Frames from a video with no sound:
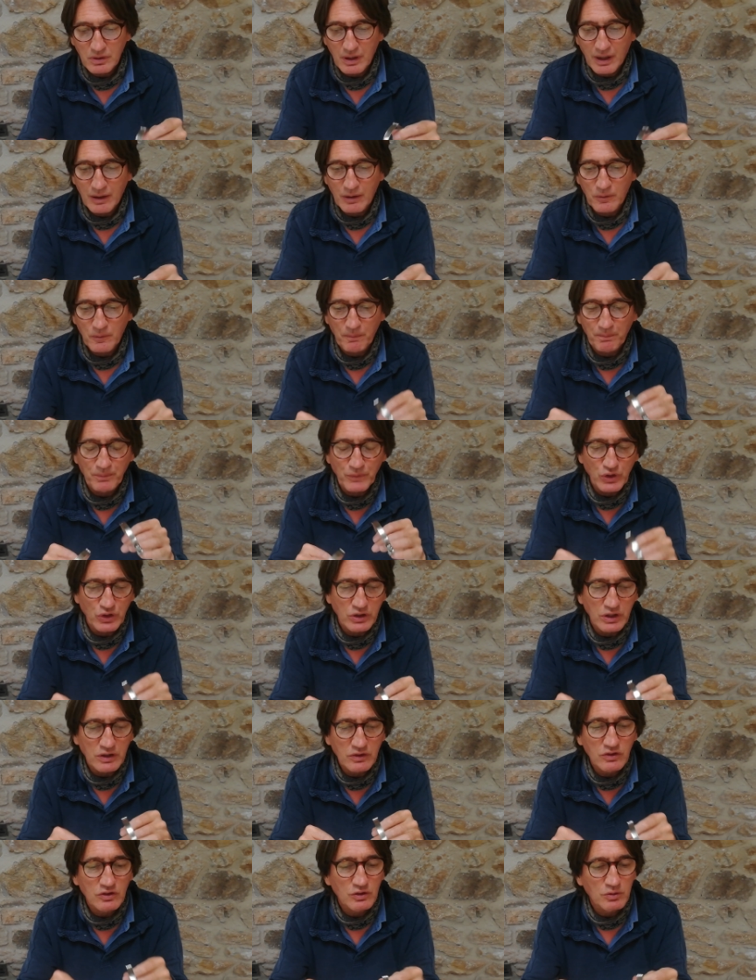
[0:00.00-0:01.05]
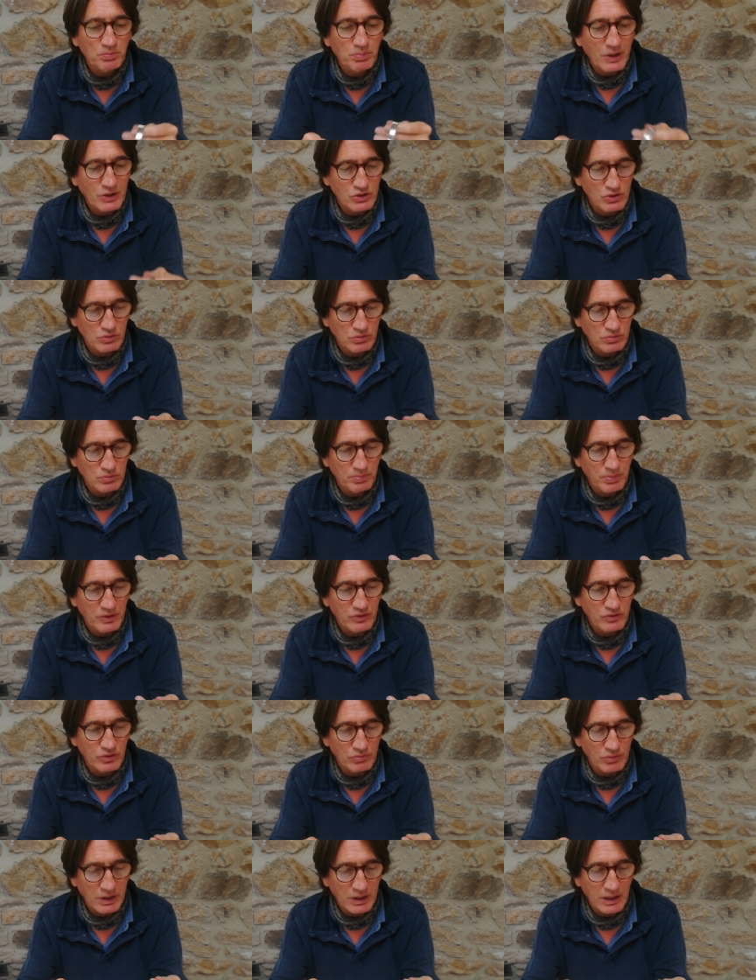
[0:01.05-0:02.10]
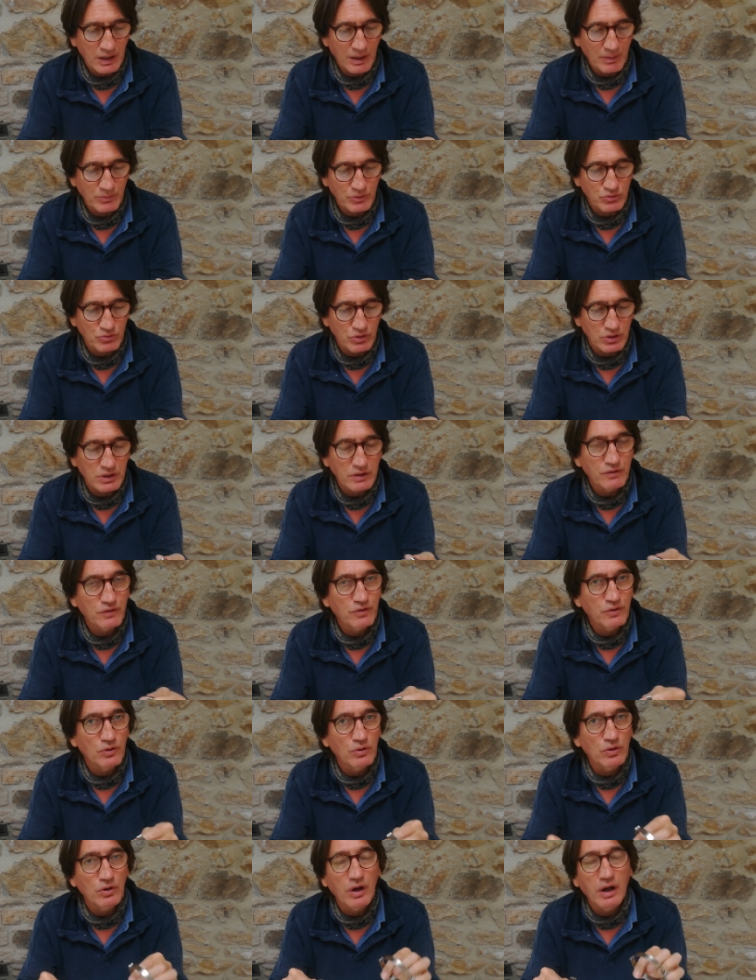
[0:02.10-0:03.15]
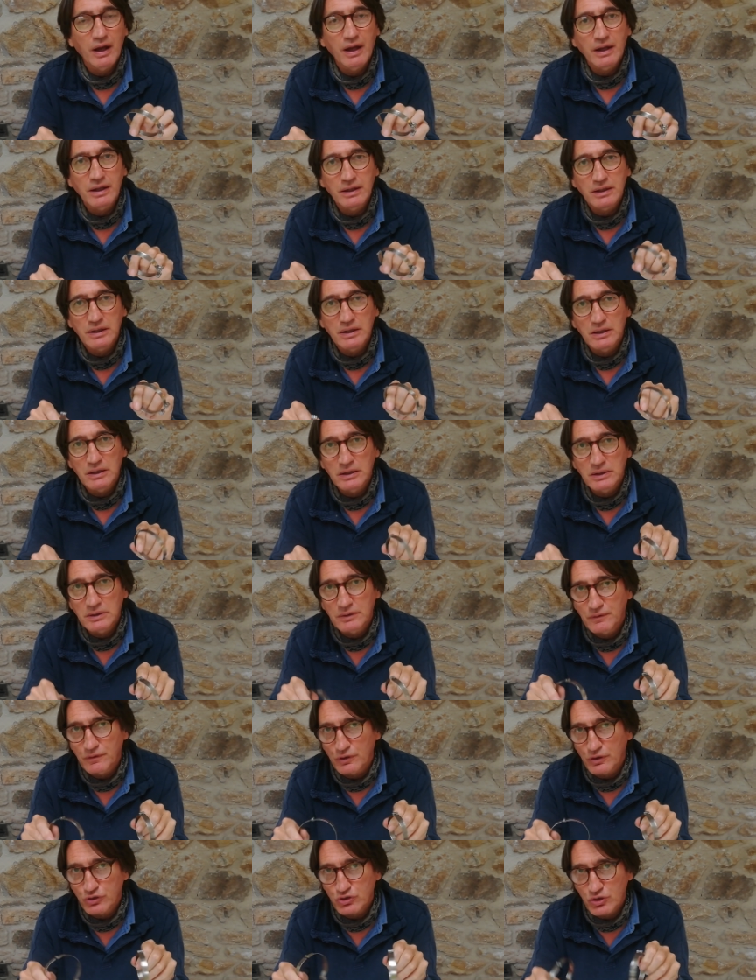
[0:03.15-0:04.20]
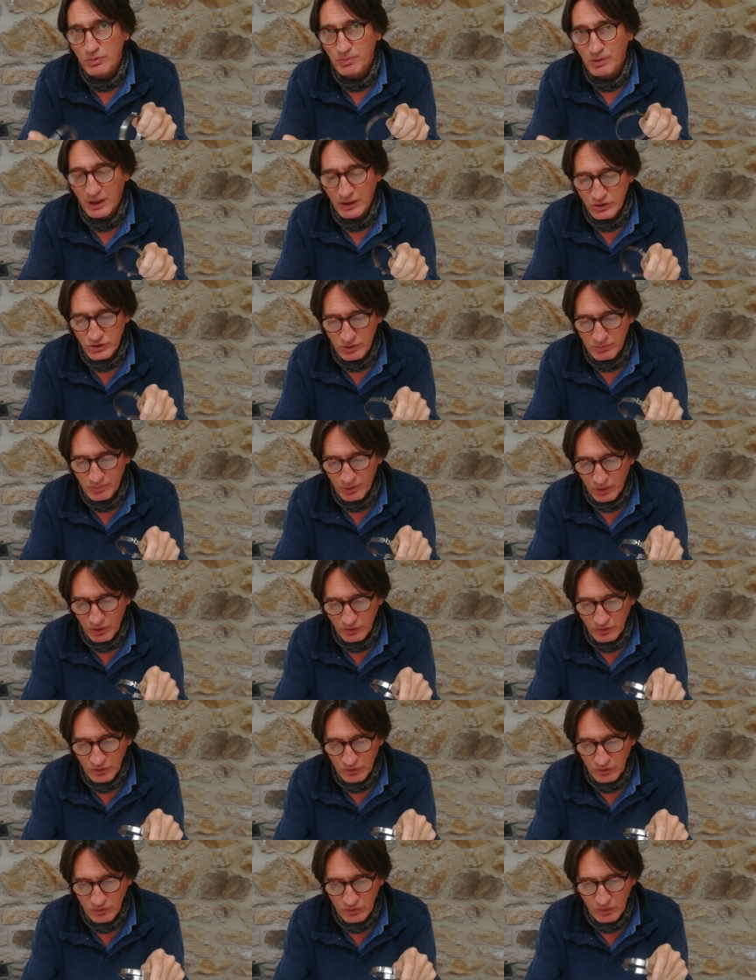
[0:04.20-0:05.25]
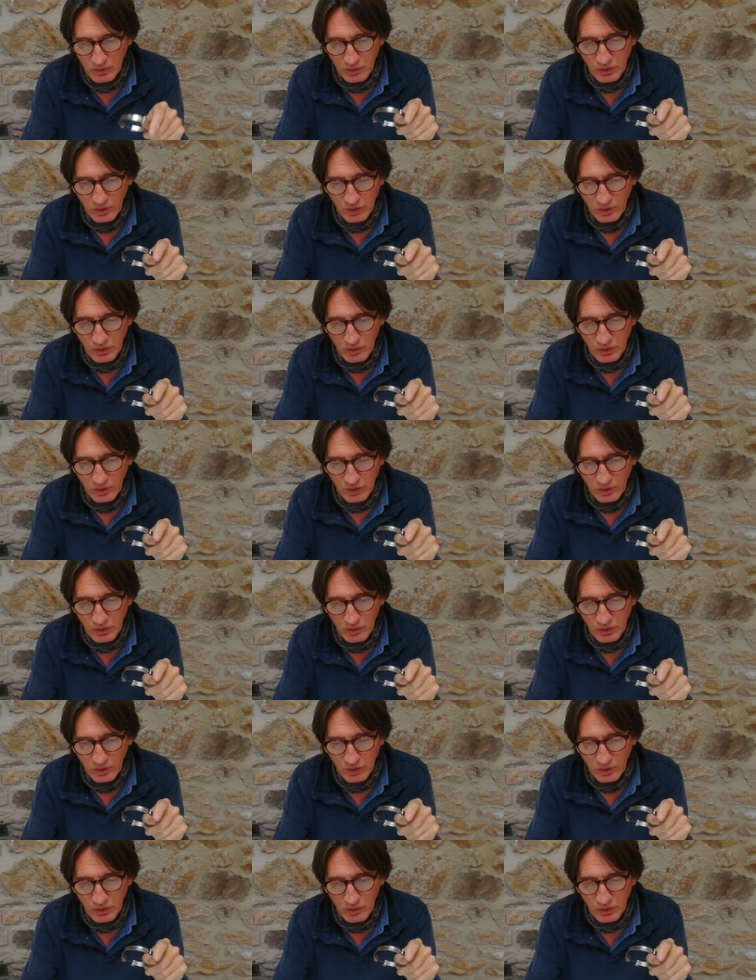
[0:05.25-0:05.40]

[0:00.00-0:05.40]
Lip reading: Now you need special piston ring clamps really for a triple engine because it's